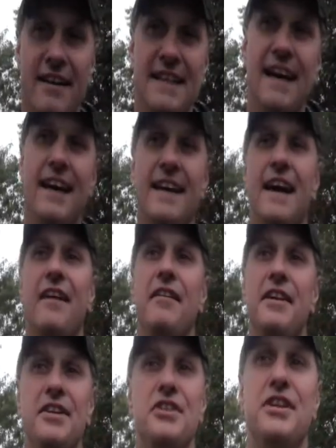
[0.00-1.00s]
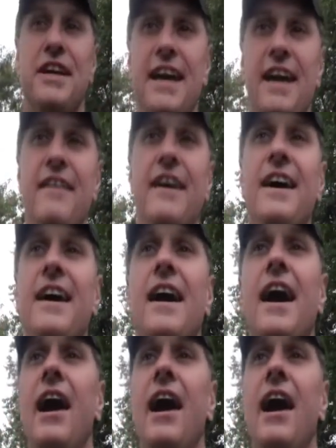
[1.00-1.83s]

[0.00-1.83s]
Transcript: our Italian heritage together.